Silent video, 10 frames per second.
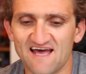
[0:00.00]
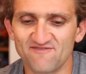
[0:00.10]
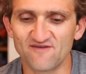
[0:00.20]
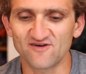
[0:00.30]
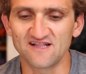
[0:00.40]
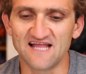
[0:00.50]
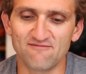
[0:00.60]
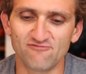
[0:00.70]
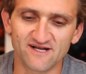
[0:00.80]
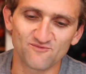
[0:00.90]
Have you ever
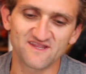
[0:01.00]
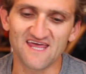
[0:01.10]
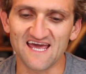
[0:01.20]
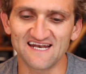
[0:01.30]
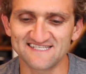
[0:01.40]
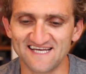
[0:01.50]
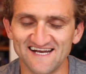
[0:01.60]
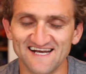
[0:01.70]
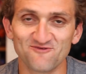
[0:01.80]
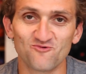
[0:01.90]
collaborated with Candace
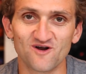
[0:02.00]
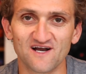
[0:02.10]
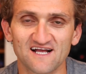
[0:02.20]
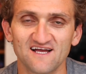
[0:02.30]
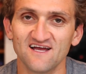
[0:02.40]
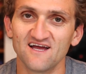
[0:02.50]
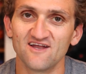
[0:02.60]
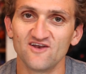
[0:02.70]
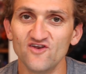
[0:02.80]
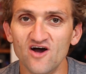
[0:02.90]
on any work?
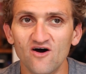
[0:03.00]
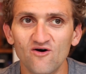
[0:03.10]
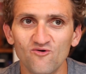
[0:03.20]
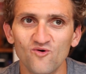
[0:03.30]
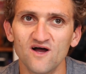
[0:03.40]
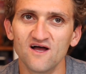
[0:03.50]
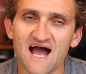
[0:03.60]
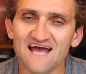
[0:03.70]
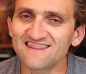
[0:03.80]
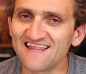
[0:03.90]
No,
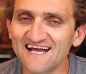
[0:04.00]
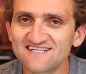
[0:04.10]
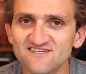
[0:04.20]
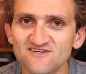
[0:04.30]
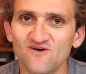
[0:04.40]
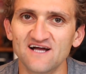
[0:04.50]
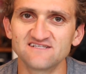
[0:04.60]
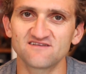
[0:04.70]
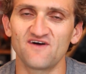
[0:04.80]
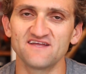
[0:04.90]
I'd like to. I
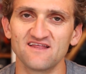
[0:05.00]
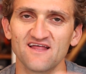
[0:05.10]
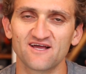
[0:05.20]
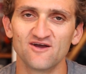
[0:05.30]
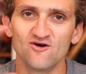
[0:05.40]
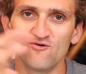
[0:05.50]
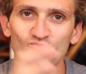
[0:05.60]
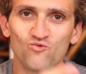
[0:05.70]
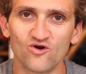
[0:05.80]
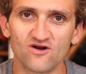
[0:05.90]
just find that like
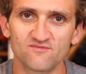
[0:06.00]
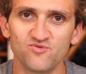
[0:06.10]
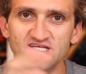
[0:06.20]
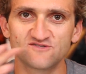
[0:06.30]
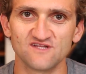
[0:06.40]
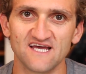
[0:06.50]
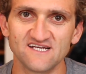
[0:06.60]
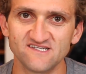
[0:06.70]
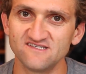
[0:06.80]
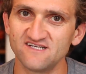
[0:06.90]
work plus
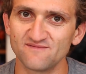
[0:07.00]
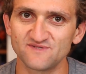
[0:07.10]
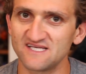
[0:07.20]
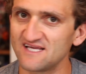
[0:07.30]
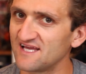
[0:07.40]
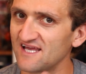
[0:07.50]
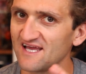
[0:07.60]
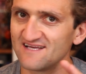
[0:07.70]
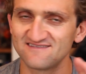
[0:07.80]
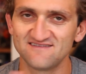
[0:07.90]
relationships
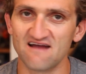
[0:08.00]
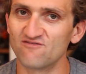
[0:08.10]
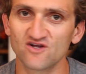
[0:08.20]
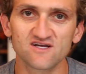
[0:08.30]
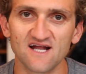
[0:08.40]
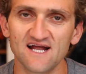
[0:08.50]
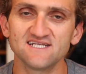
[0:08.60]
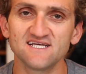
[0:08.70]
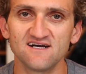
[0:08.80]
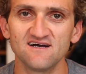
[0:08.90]
is never a good
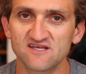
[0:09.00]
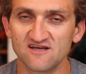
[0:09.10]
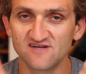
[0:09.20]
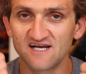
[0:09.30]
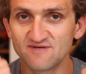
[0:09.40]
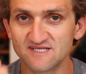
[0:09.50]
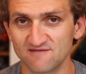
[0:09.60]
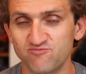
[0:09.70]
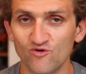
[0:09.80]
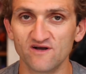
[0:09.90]
idea. So I try to be
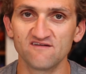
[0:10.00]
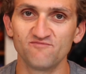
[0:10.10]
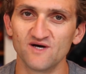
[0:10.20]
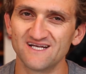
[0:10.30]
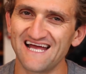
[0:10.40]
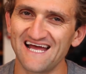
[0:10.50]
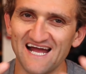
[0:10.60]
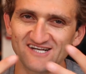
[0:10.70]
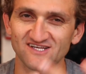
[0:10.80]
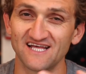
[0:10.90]
supportive, but
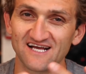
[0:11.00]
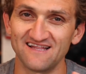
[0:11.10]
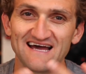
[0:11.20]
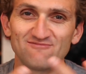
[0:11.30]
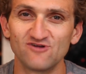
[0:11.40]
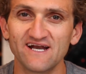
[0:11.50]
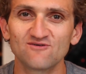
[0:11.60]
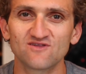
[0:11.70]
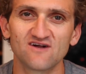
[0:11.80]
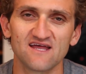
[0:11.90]
actually like
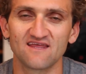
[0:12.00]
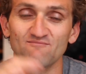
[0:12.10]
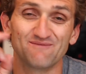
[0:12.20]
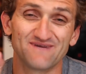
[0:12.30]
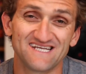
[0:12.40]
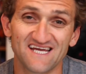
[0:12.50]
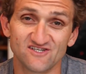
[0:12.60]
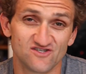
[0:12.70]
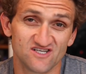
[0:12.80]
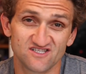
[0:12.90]
collaborating with her I think might be
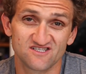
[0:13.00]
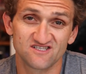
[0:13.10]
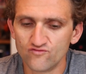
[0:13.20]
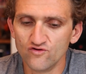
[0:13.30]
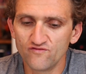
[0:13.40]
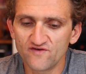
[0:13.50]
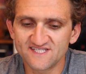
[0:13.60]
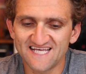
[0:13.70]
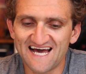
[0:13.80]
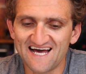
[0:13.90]
dangerous.
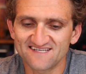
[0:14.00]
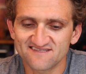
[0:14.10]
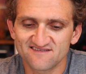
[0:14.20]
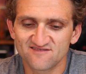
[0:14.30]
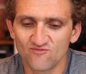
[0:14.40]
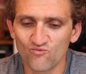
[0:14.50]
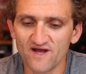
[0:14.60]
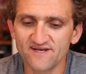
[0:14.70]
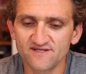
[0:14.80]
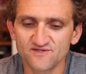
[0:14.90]
Rufus asks,
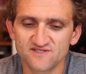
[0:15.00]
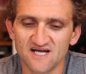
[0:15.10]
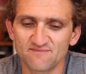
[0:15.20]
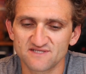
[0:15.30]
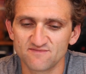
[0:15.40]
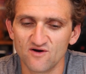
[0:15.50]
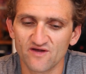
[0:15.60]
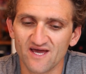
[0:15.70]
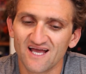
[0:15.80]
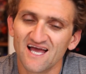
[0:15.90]
when did you stop
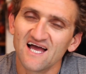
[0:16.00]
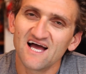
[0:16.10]
smoking?